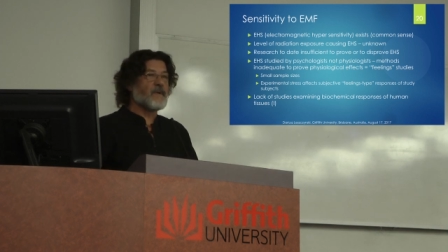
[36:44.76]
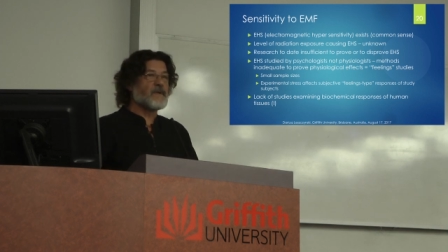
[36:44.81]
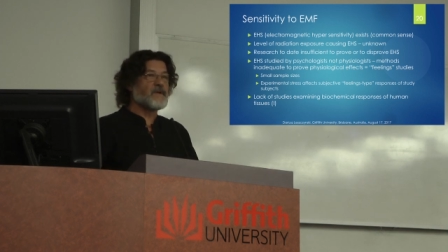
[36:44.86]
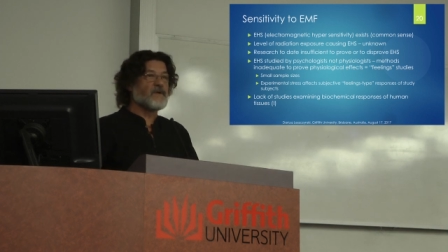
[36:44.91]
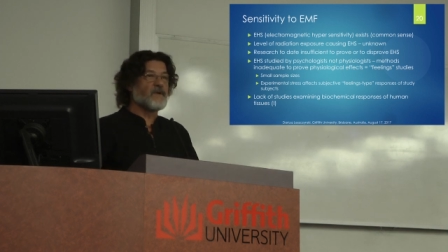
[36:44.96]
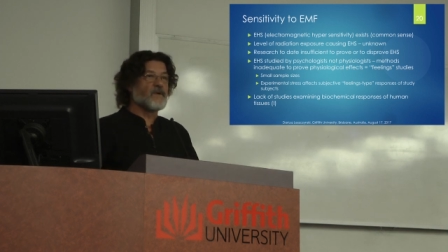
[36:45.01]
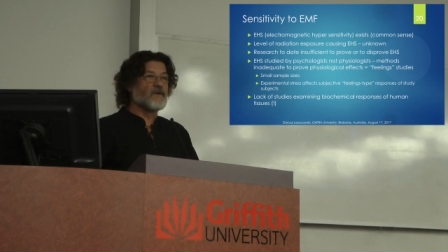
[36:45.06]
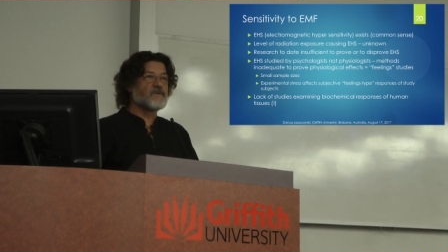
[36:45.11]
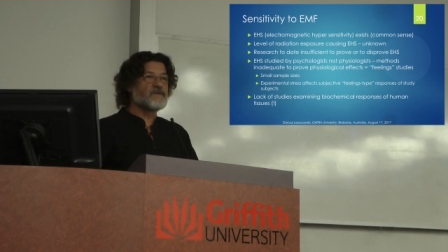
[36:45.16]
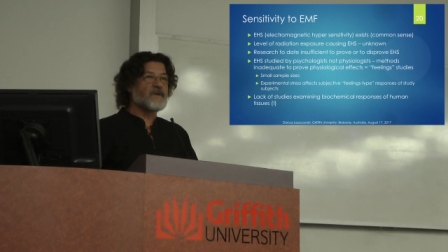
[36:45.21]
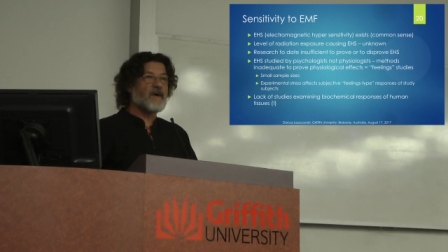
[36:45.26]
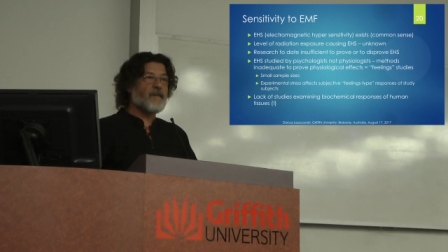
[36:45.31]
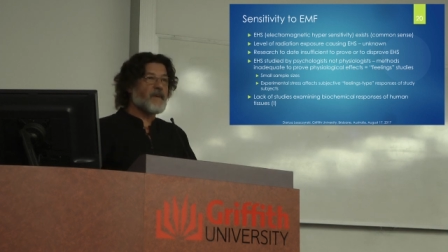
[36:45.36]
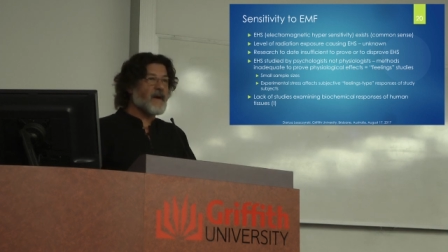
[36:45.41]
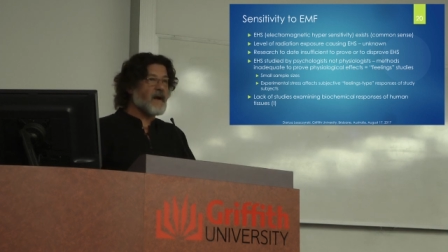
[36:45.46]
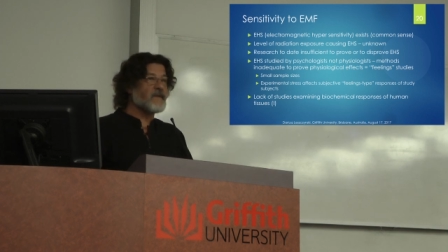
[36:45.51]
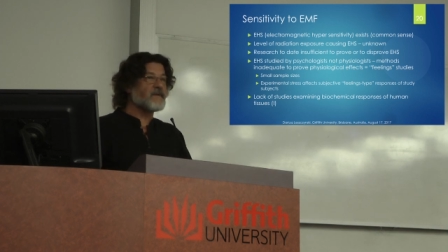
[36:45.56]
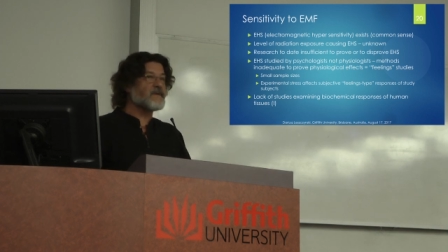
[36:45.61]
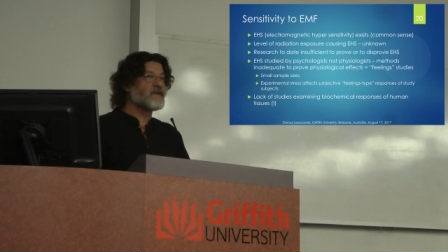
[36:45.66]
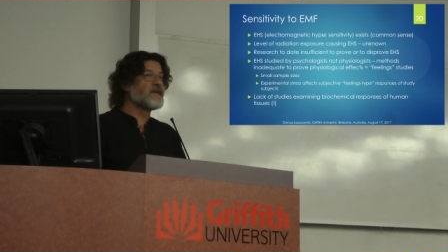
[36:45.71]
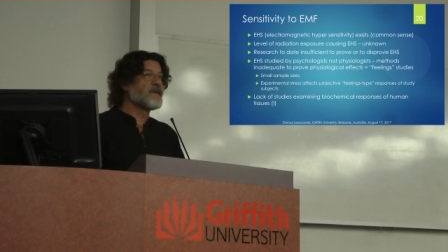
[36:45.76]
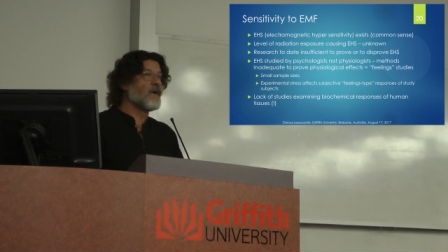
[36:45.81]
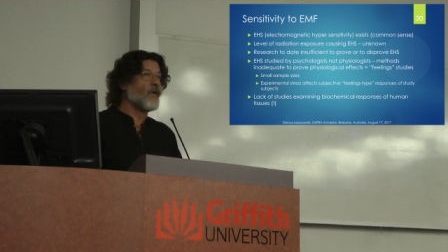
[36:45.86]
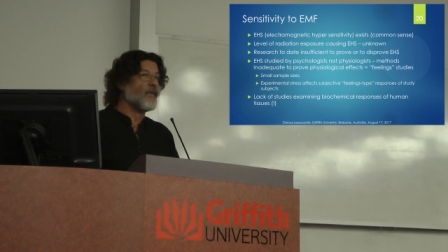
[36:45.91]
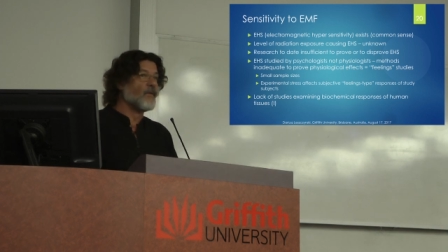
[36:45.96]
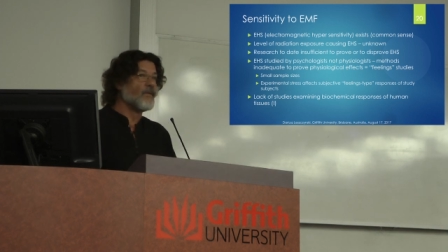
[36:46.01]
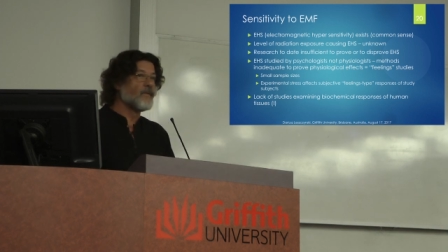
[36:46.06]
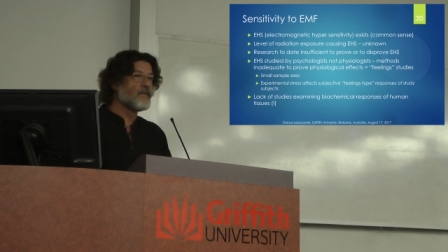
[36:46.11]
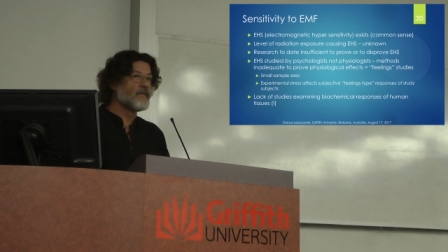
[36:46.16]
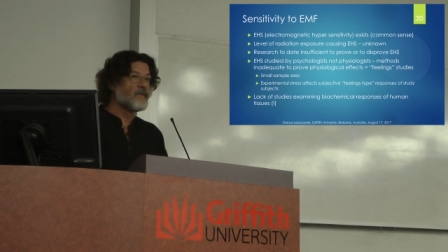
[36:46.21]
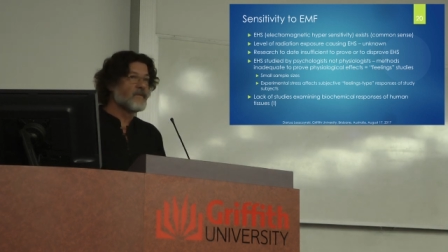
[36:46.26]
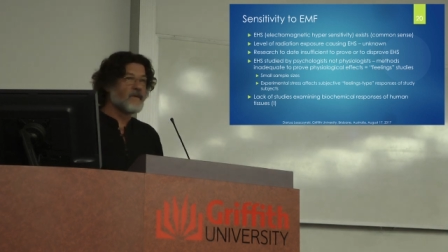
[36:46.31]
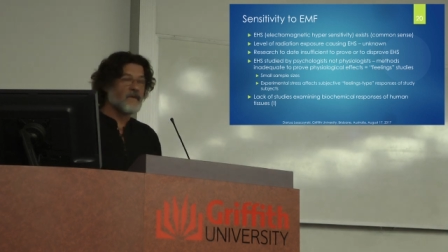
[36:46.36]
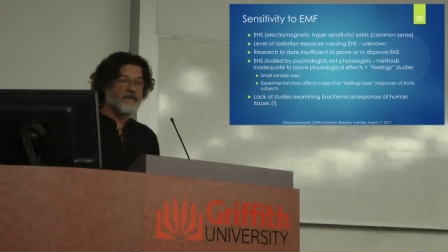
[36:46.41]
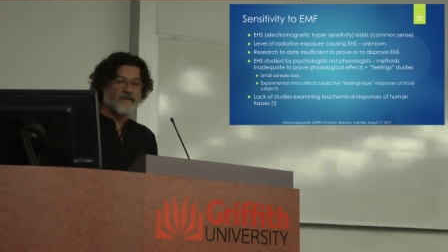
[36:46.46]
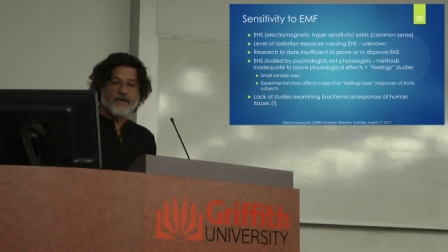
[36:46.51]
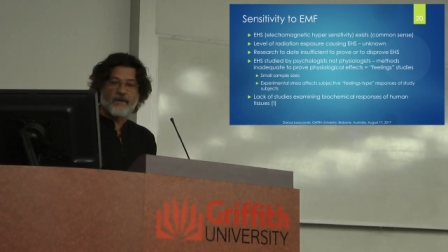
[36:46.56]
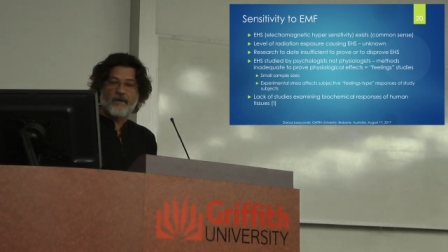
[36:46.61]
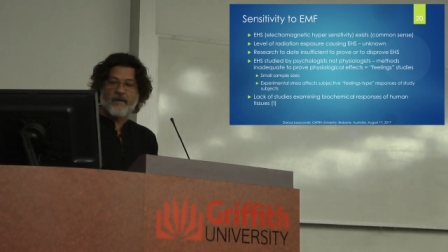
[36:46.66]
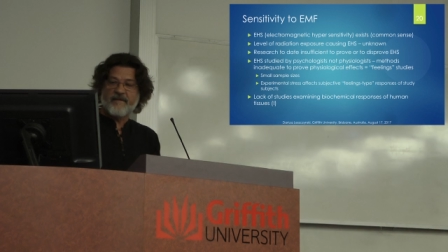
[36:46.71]
Nobody knows. Apparently, no.
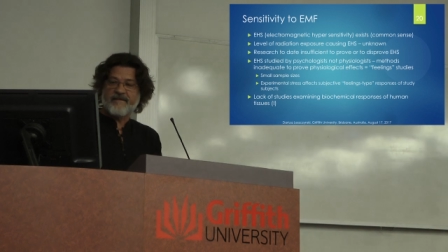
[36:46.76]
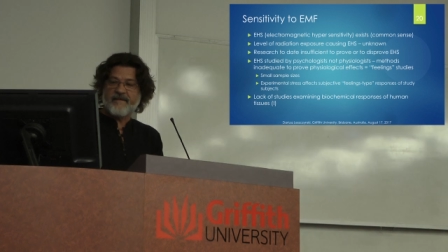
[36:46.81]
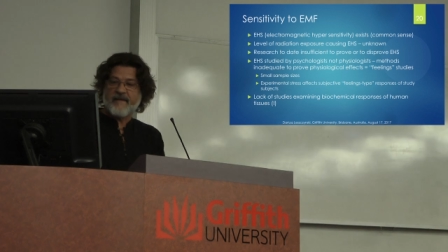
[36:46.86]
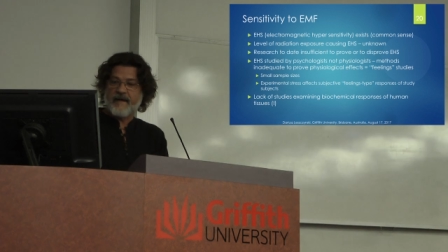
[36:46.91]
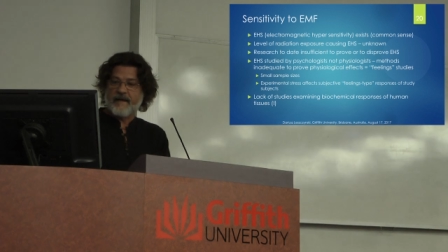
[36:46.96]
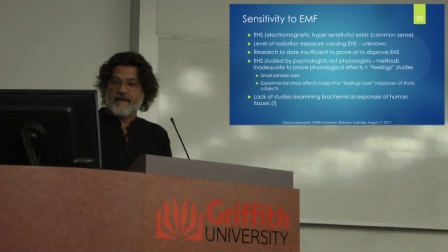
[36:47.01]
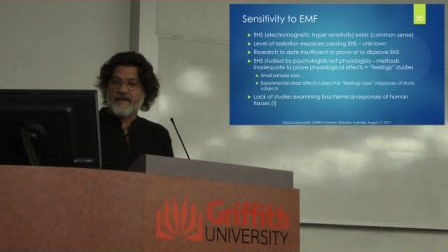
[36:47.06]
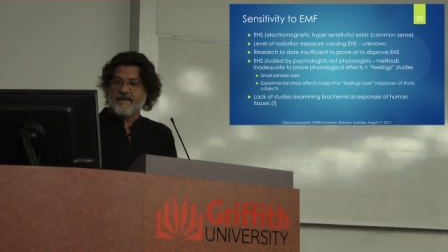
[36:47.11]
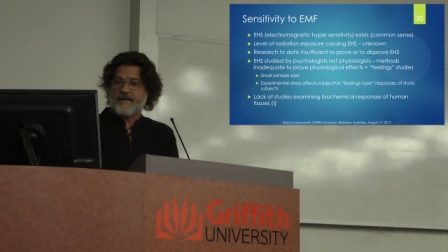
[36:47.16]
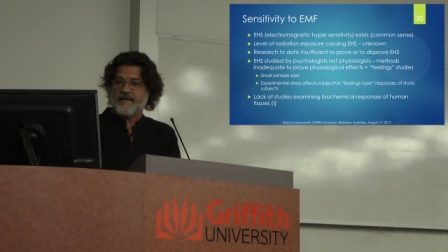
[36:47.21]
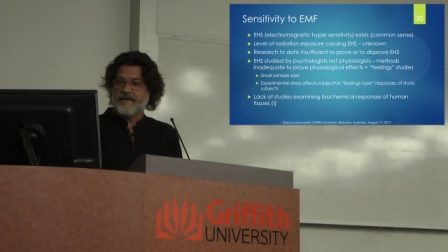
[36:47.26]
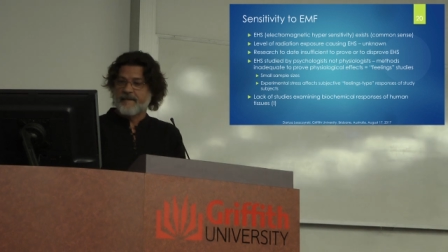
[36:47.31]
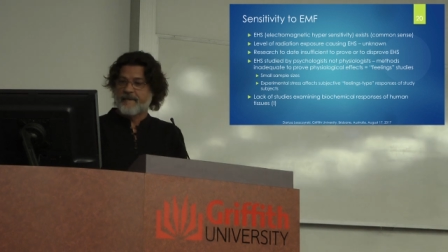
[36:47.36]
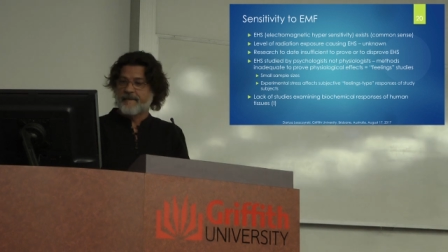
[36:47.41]
No effect.